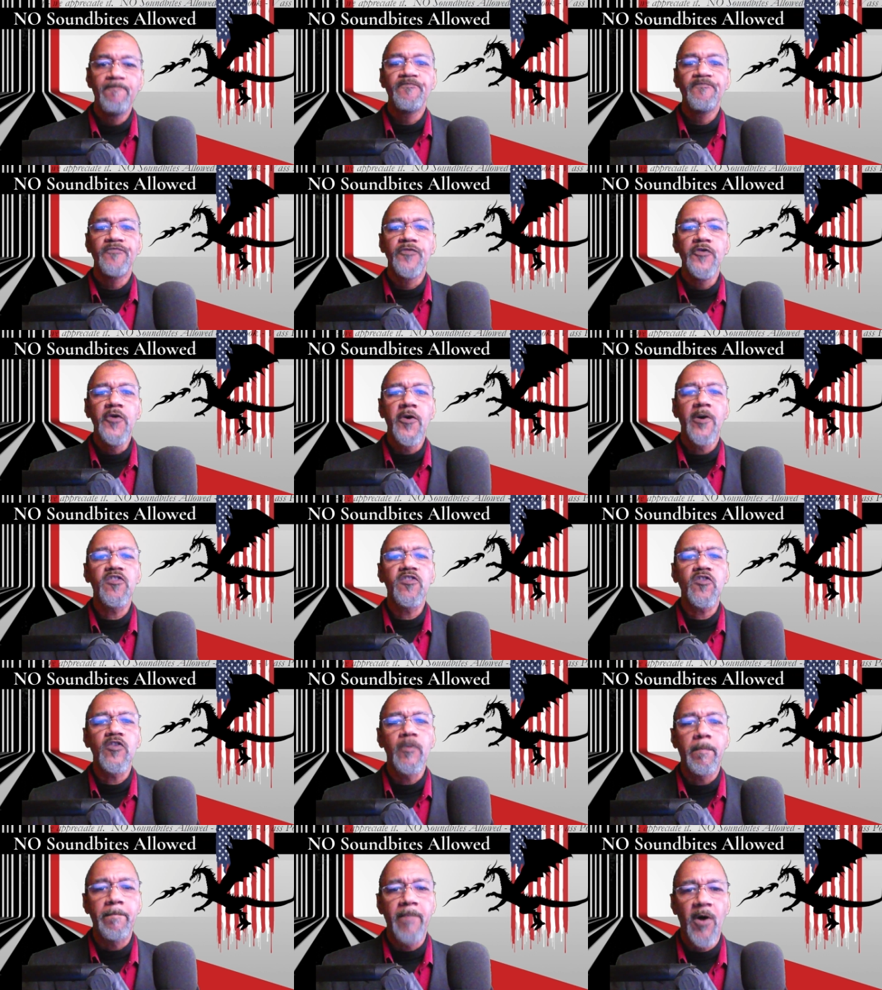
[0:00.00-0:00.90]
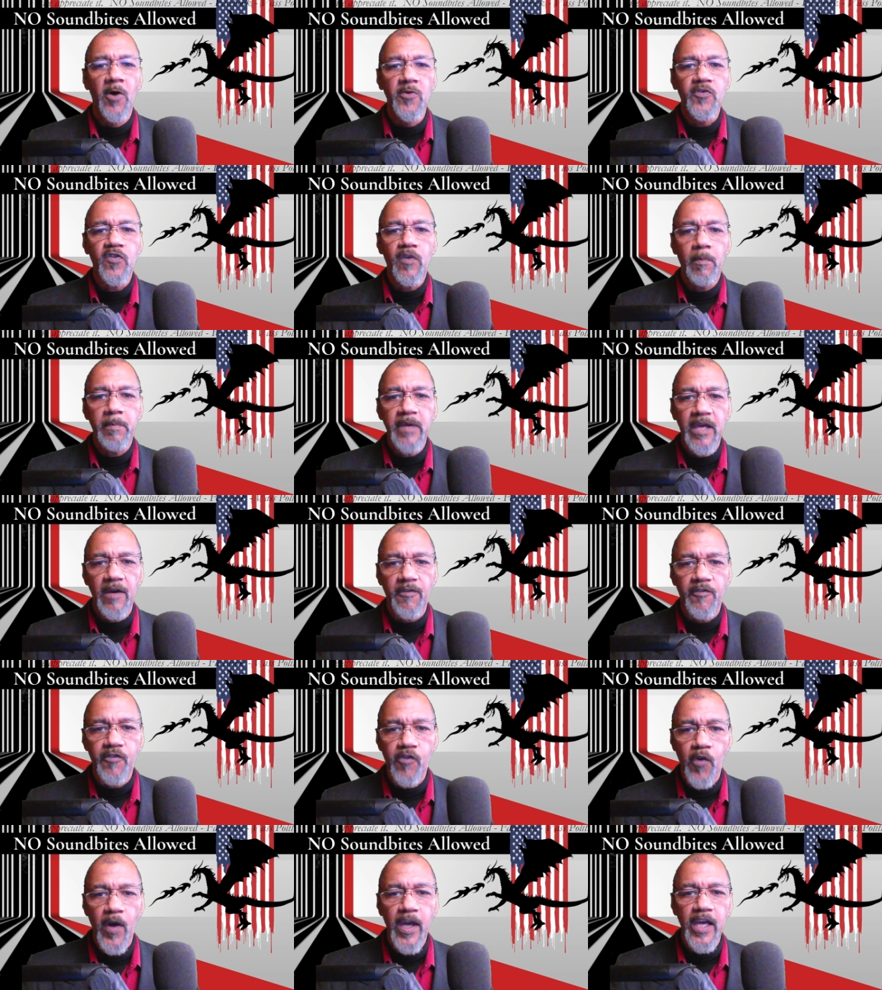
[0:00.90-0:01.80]
You're supposed to be
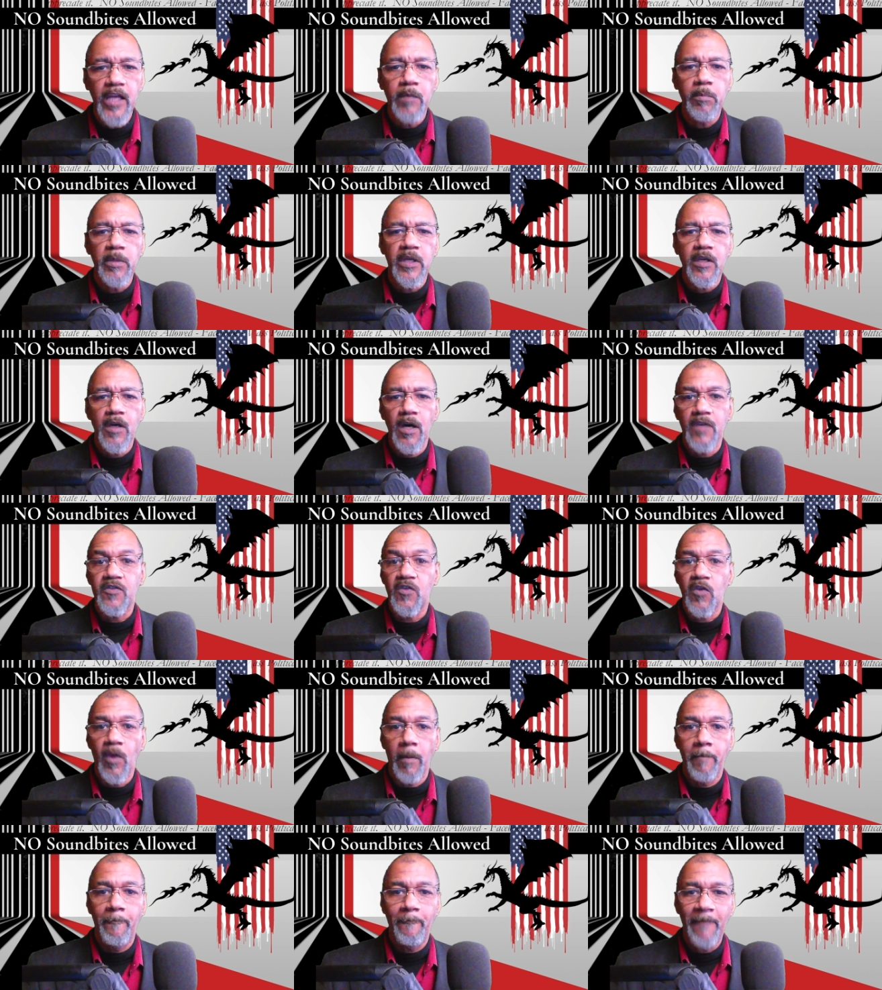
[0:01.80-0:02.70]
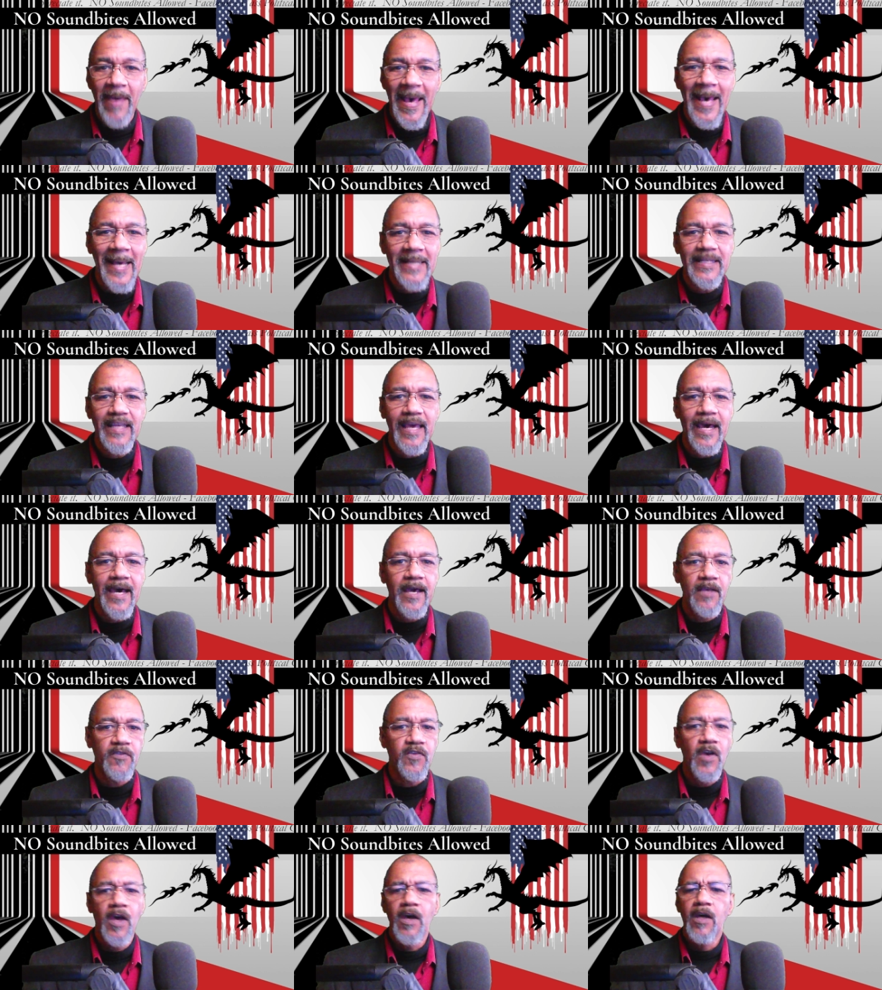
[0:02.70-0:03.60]
afraid because the bad guys
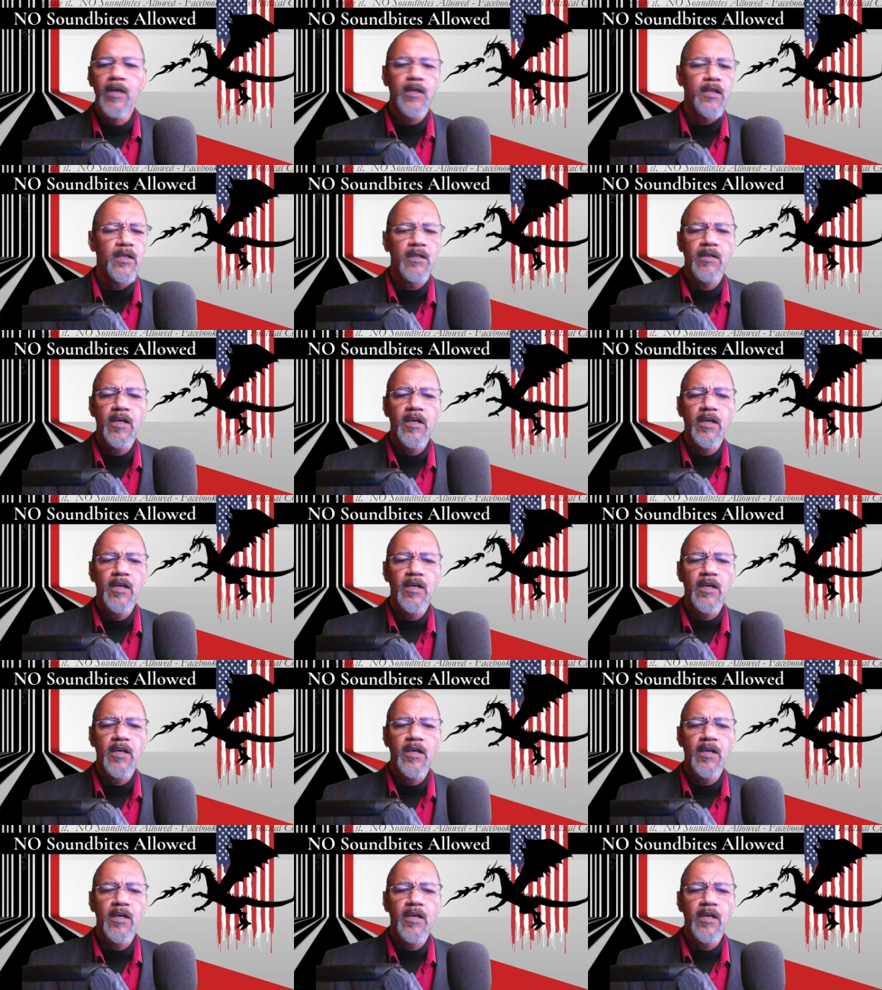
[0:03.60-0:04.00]
could